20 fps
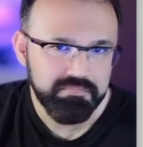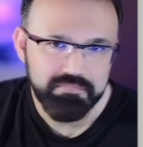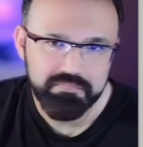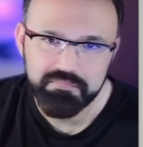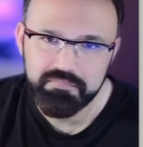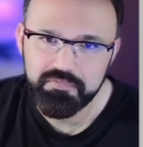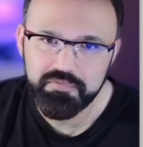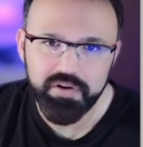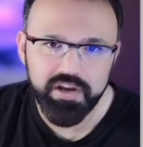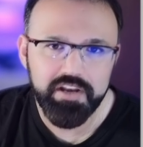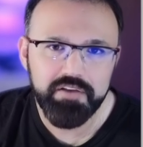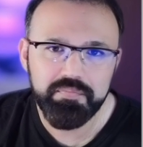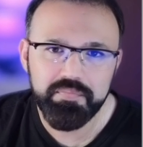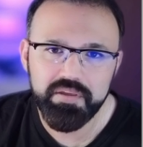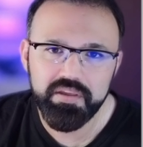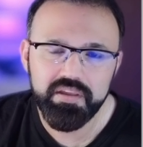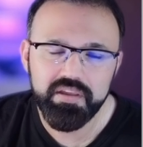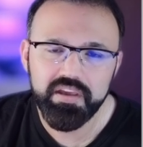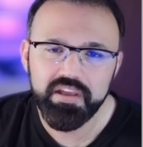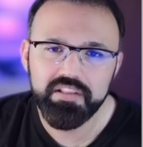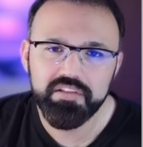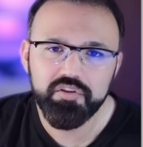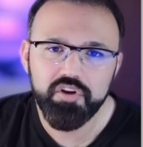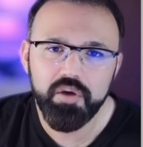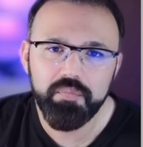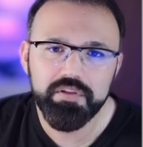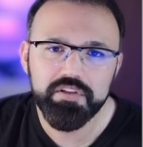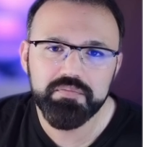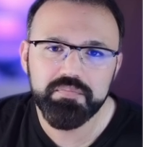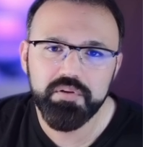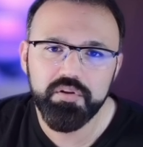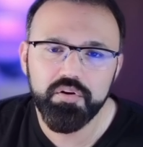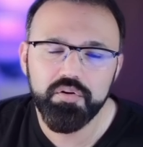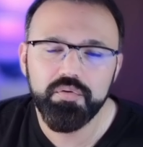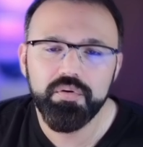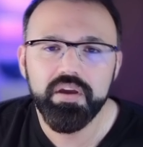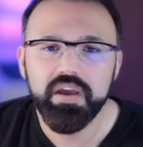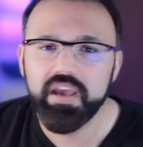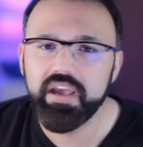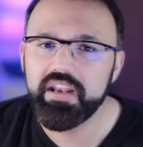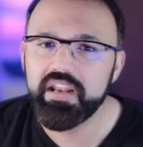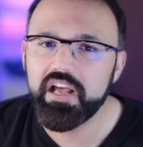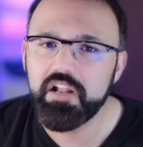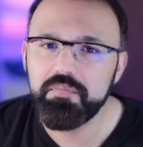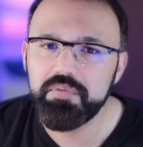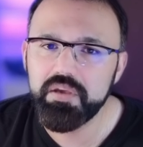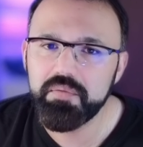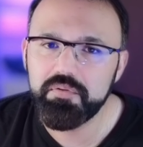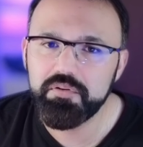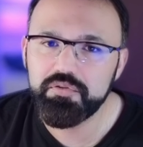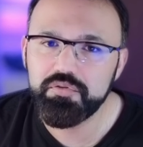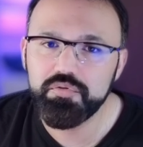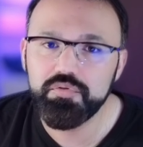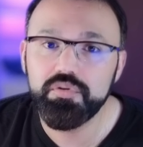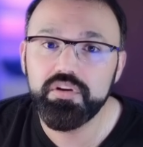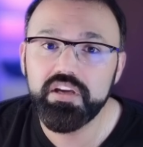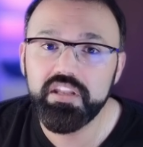write me in the comments below and I'll be able to